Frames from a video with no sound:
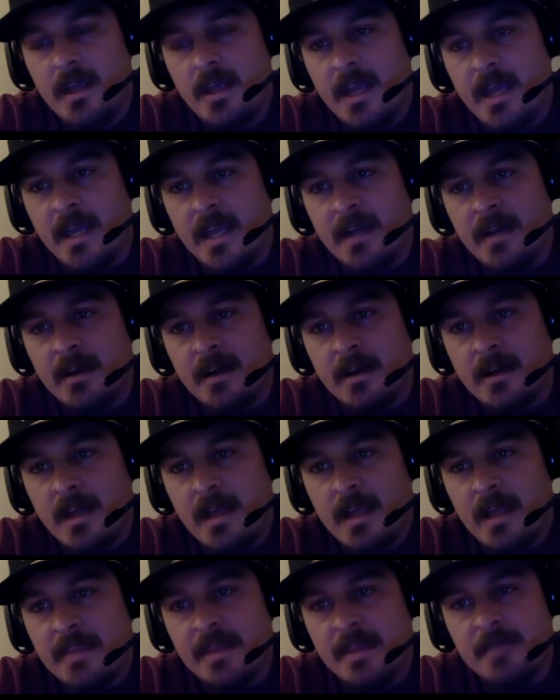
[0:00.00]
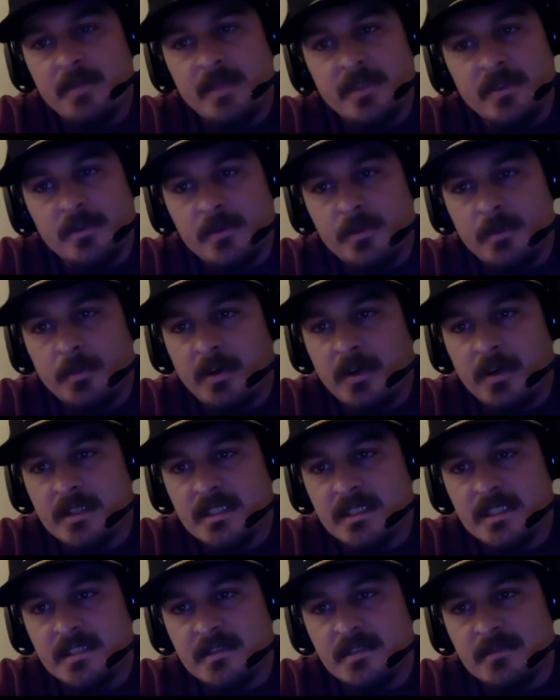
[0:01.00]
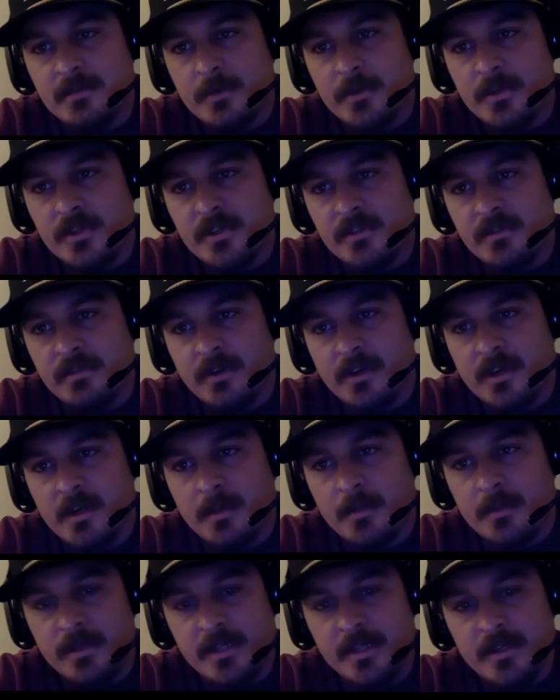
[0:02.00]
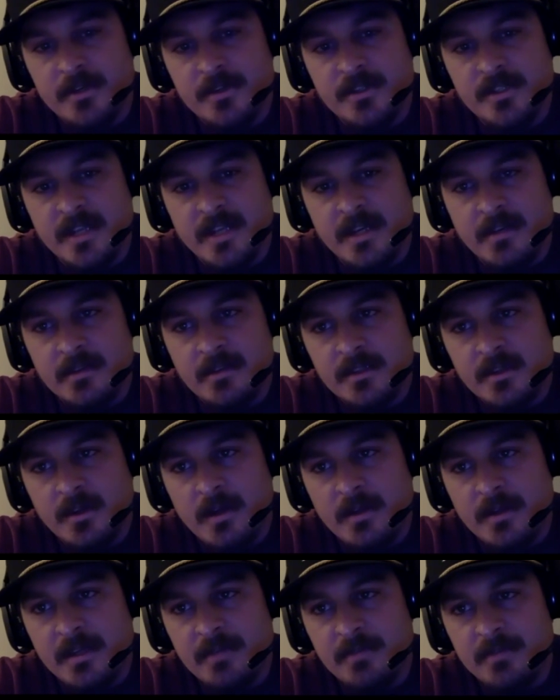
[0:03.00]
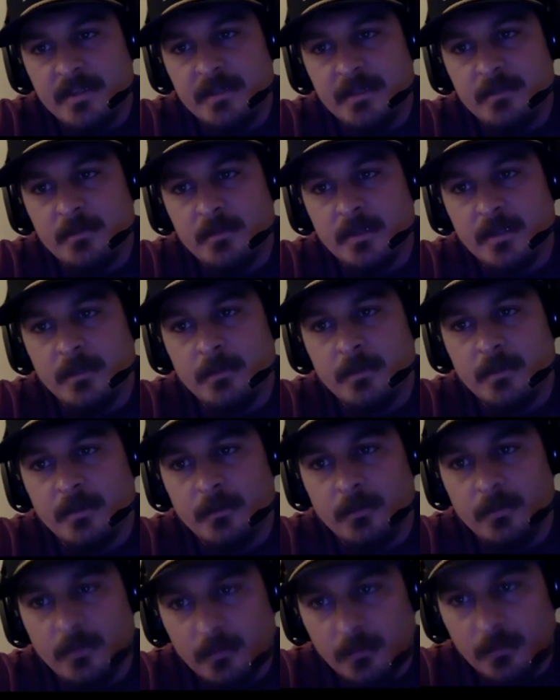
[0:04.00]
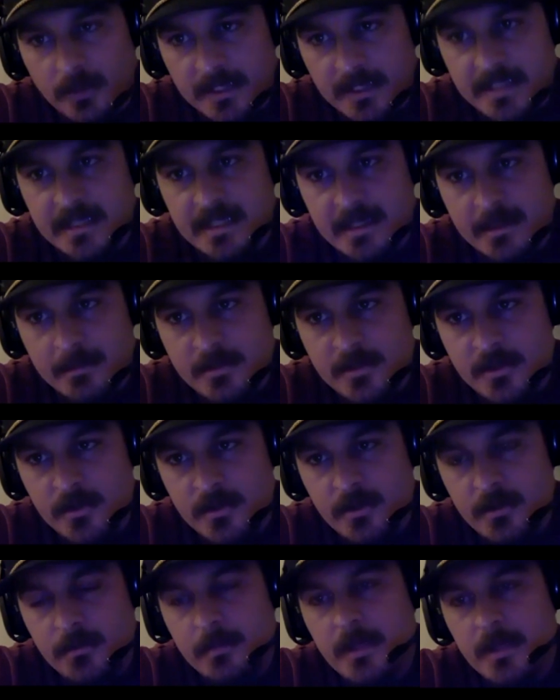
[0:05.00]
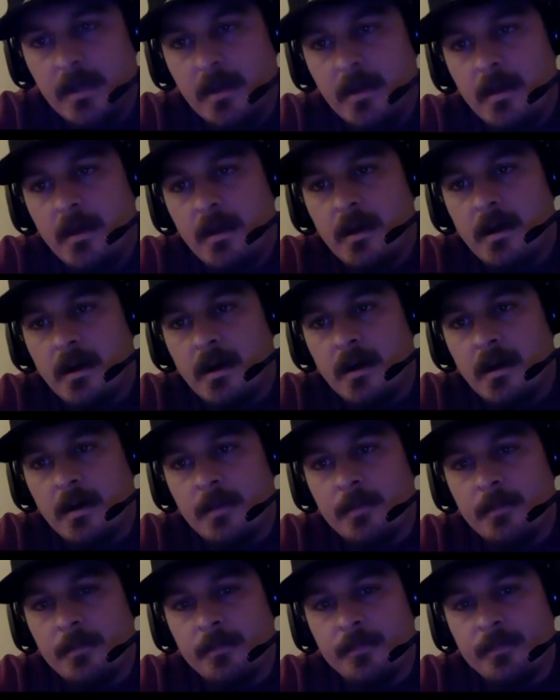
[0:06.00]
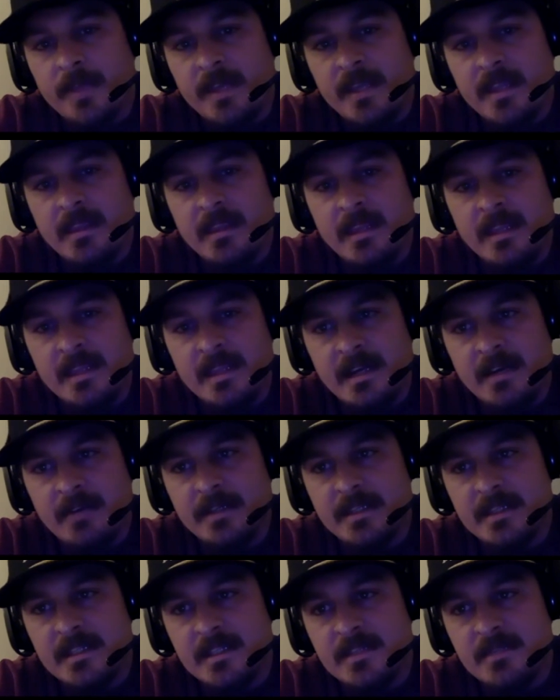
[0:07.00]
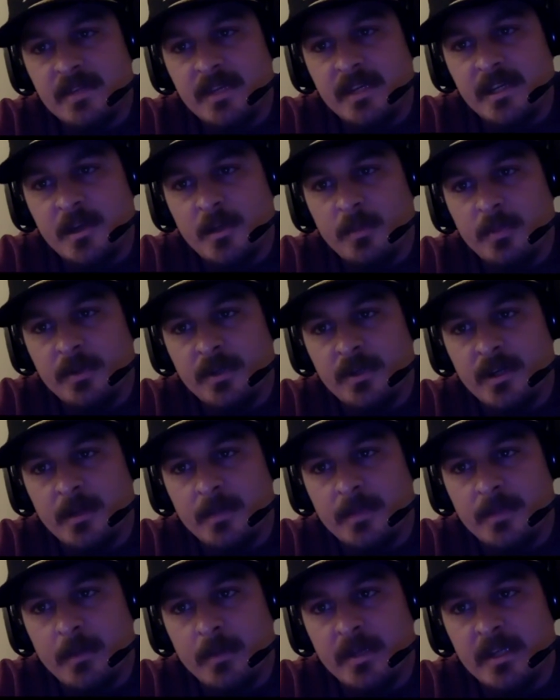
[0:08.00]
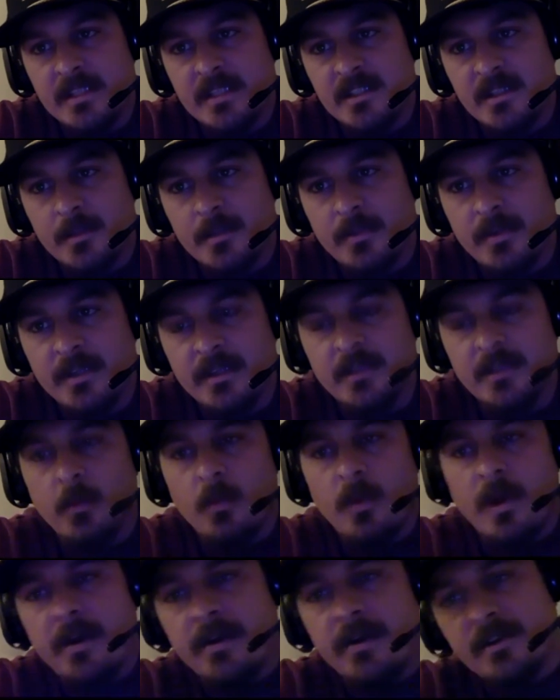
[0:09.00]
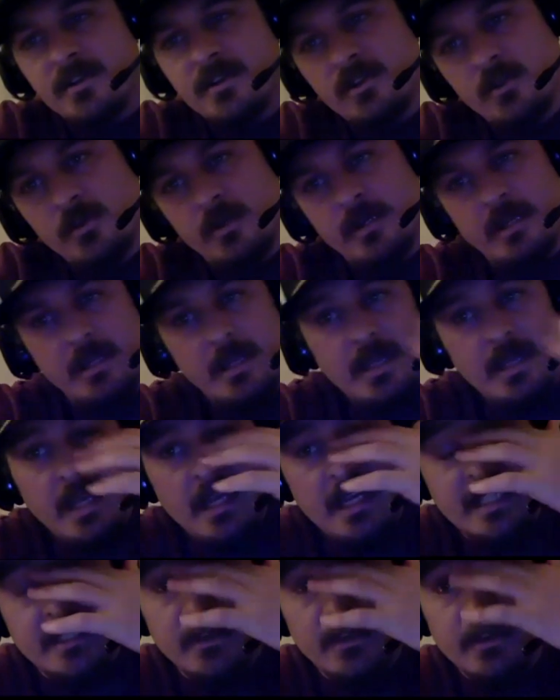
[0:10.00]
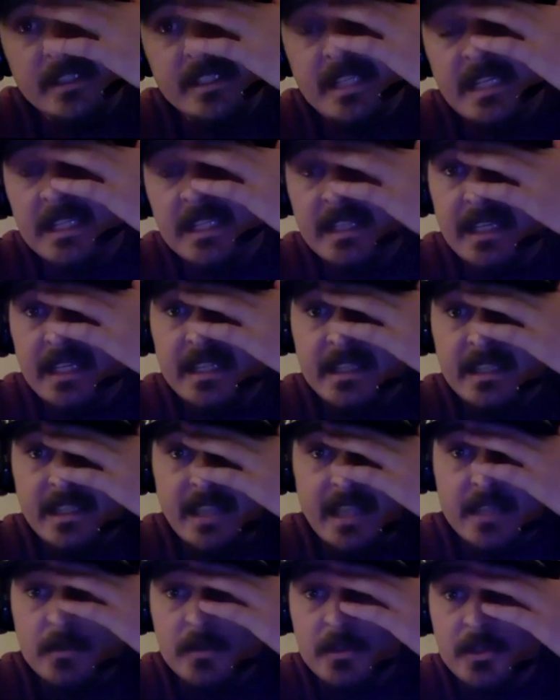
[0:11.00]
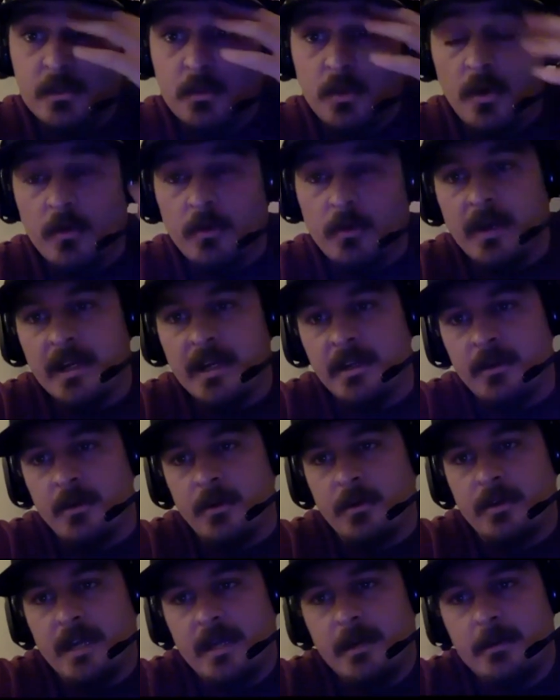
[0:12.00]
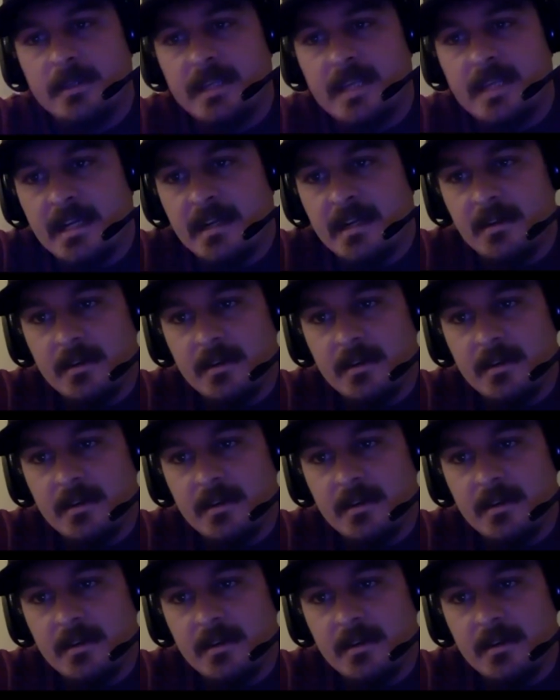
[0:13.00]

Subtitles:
and they've been through the process unfortunately for a couple years now. So I'll definitely link them to you. And then I'll get this video put up. That way, it's going to bring the awareness to it. As long as that's what you want, right? You're okay with that?